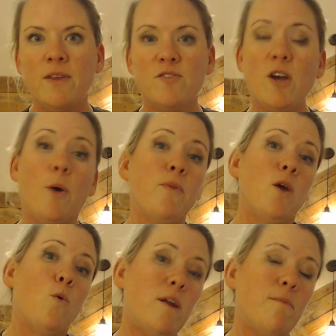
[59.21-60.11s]
So
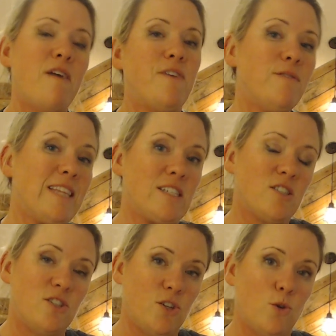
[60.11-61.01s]
one favorite things
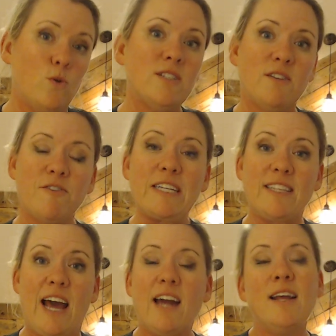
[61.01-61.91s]
to do to fix
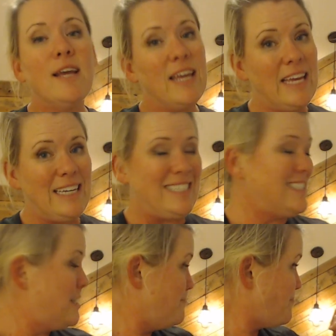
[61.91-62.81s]
that
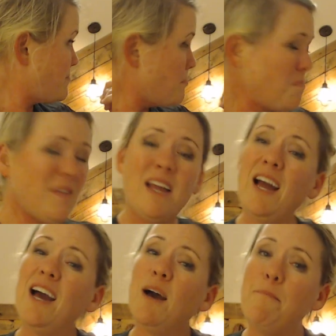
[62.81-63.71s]
is
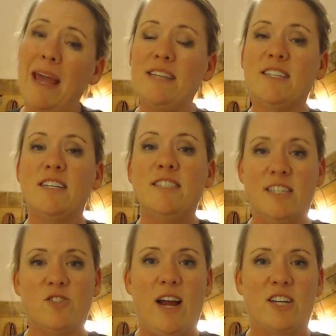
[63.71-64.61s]
a banded
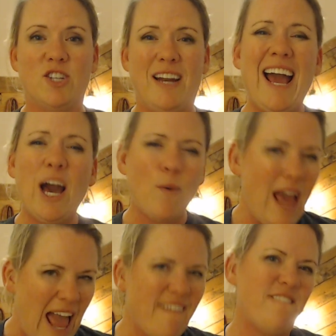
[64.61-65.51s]
distraction.
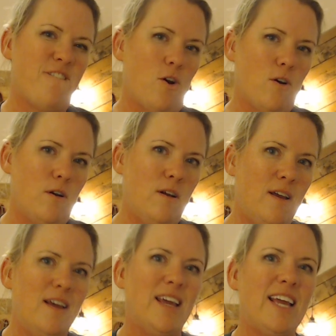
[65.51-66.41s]
However,
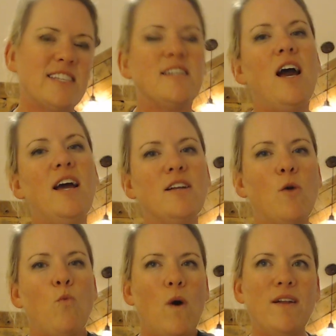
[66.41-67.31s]
it's not a
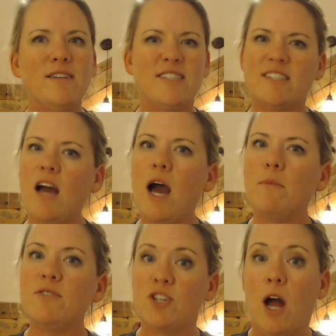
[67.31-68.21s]

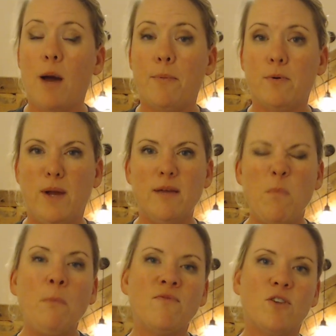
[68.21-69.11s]
one-stop shop, right?
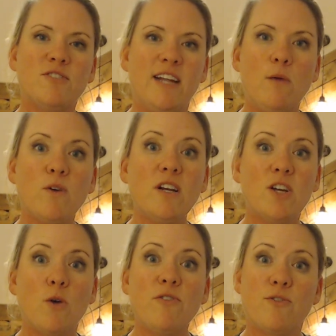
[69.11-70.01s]
So today we're going to
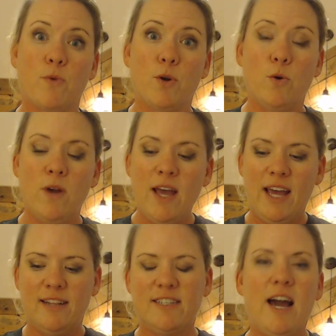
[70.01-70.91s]
go through
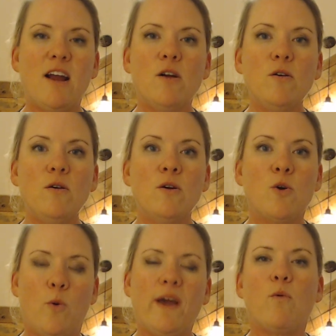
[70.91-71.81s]
an entire
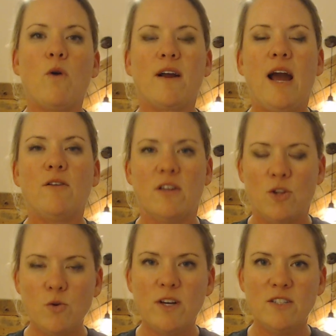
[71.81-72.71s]
quick workout that
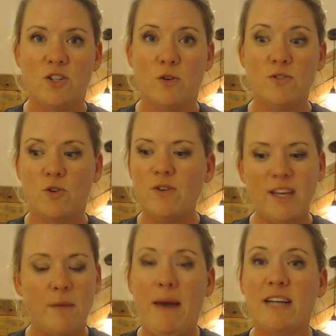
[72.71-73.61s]
you can do so you can
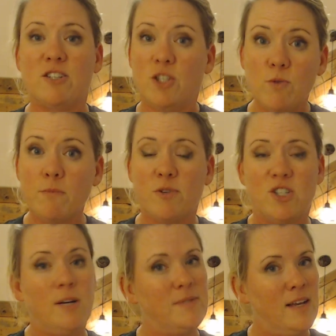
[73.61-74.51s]
get back to doing
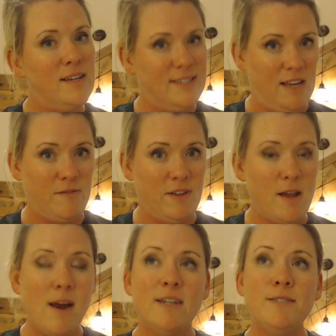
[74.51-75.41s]
push-ups
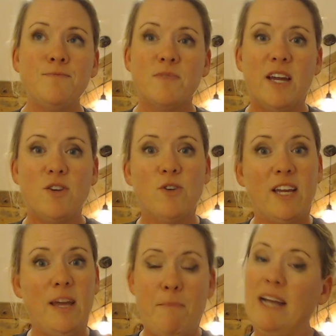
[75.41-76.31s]
safely, and you can
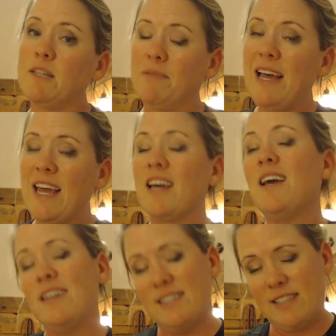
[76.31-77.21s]
get back to
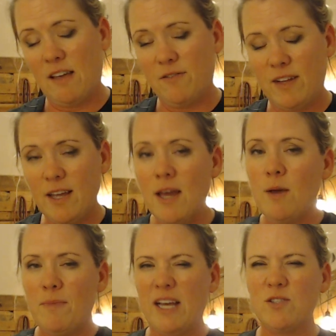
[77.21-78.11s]
playing safely.
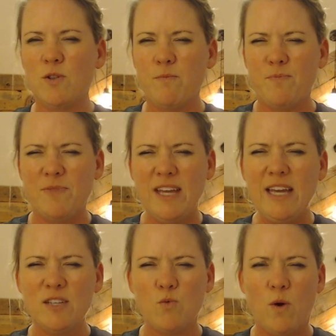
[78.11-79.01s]
Because the thing
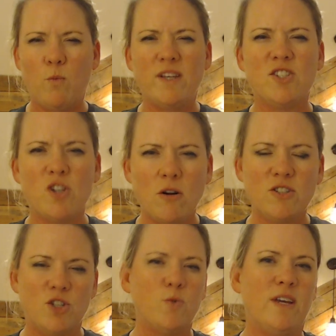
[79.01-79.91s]
is, when we start
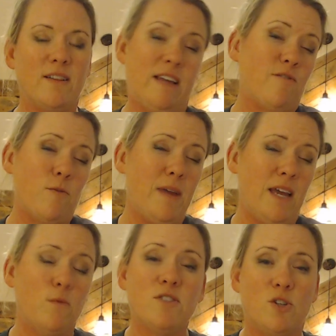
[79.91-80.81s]
doing, like for me,
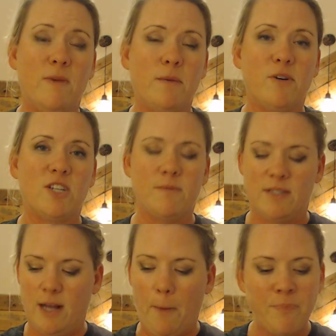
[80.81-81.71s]
it was too many push-ups
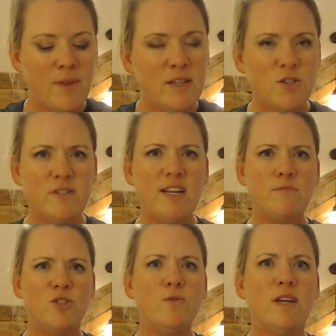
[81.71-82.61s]
today. So as I'm
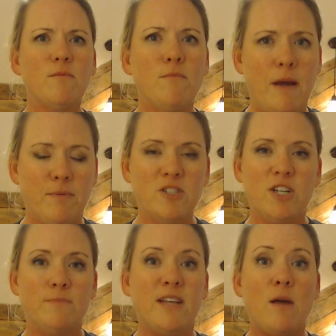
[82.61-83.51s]
doing my
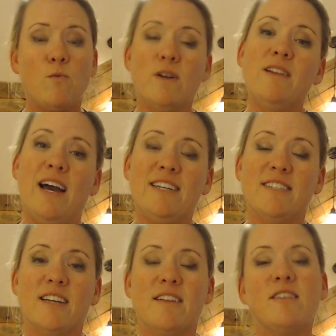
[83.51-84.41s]
push-ups, I'm
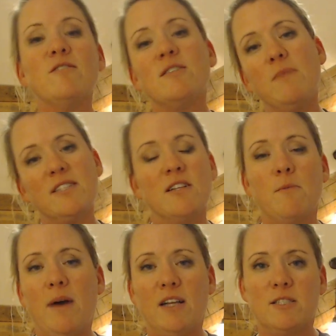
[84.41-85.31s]
realizing that there's a muscle
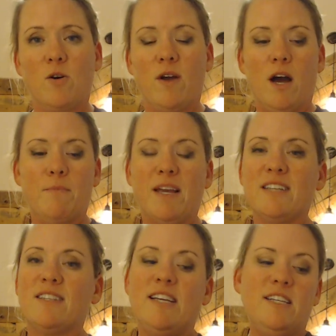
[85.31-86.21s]
imbalance going on
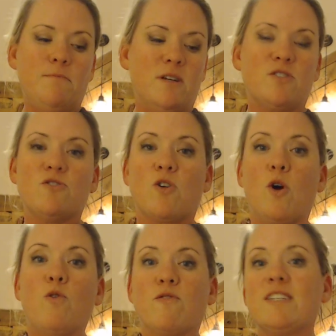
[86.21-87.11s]
because these muscles are
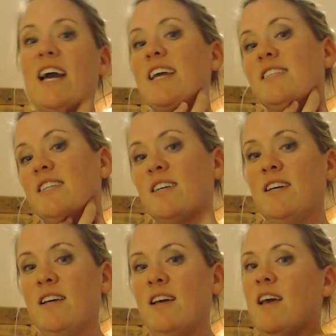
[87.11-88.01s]
over tight
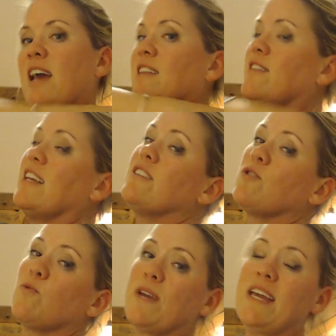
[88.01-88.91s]
and these
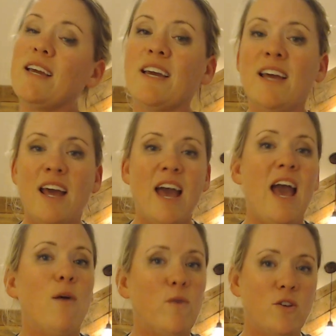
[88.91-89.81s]
are weak.
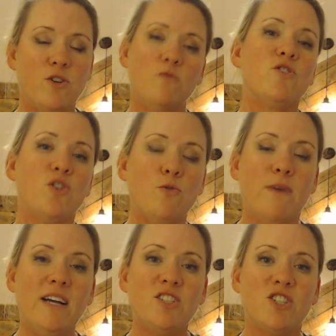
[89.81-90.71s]
And when you do too
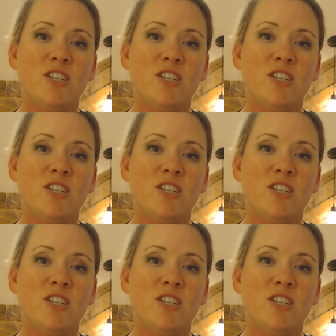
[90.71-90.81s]
much,